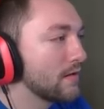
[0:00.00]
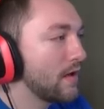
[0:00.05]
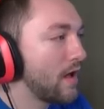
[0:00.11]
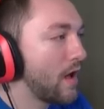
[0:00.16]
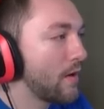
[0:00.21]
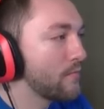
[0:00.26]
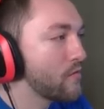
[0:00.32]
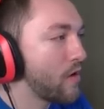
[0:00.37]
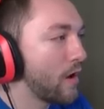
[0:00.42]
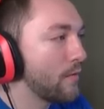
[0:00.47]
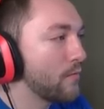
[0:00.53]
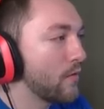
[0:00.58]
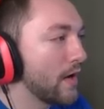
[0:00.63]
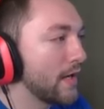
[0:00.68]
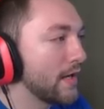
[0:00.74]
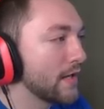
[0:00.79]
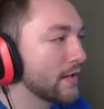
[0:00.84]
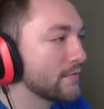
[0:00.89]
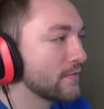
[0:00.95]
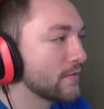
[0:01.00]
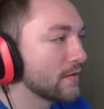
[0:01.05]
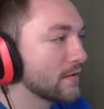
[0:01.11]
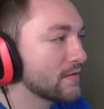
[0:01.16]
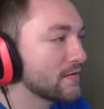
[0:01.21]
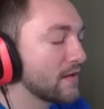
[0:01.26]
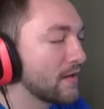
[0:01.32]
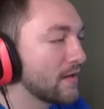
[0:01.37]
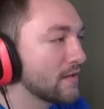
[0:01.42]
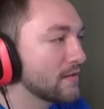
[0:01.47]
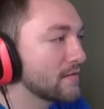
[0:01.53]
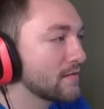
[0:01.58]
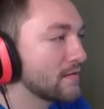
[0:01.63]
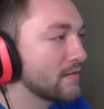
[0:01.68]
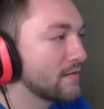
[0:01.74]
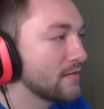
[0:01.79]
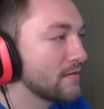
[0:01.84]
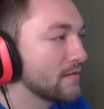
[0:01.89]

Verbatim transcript: I'm waiting for his ass.